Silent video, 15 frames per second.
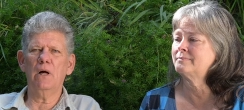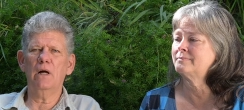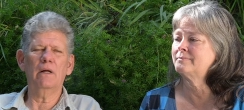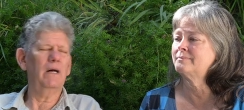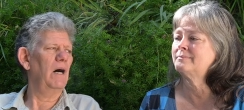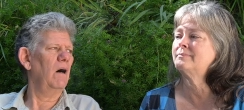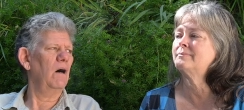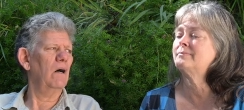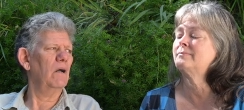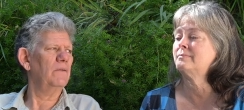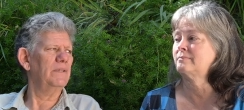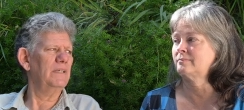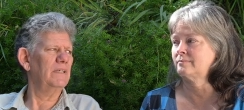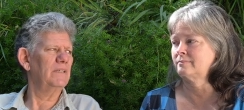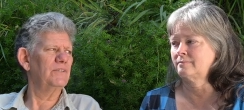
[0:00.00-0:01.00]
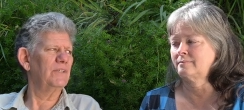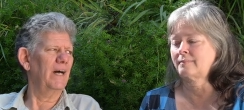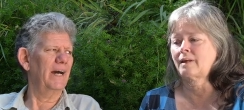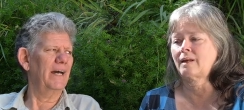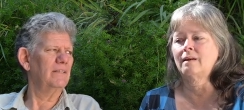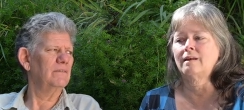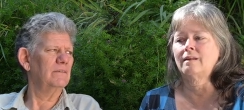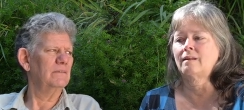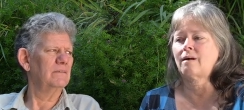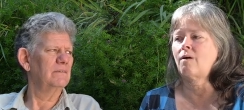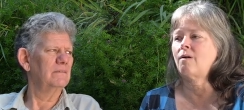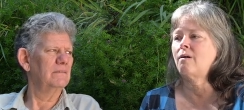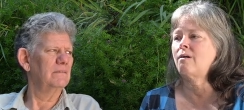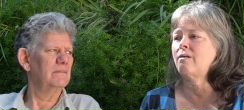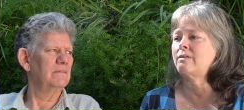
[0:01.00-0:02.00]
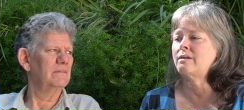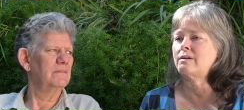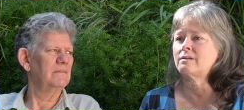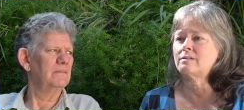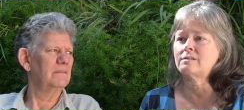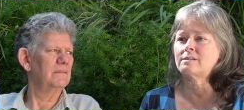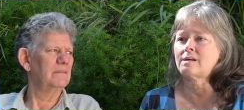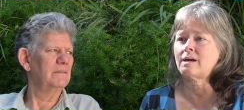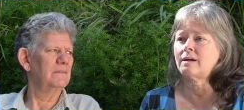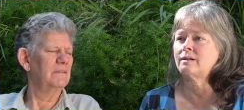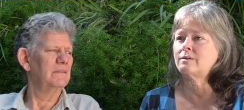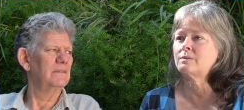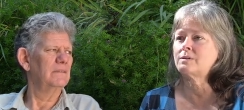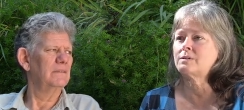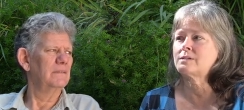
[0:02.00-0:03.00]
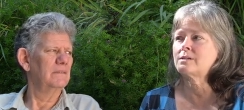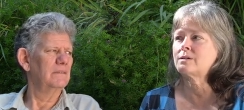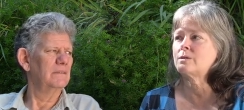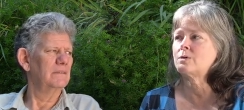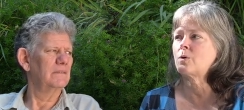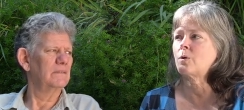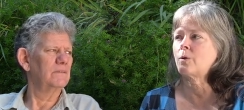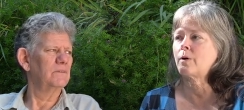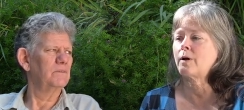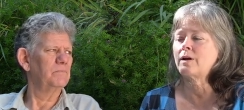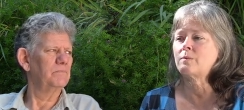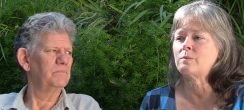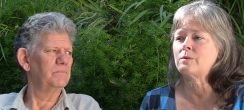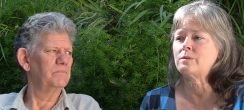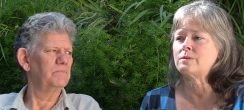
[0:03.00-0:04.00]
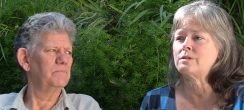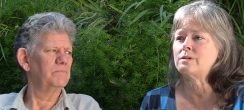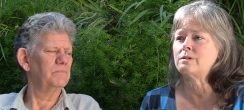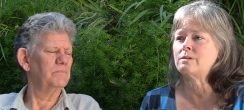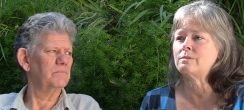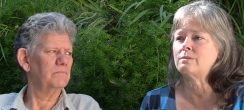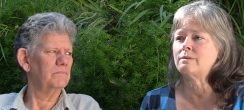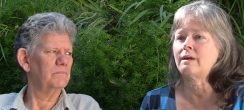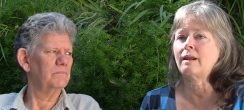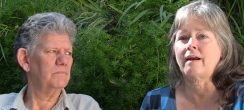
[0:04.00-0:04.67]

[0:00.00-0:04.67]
Speaker 1: all, all the inside. All the inside. It was incredible to get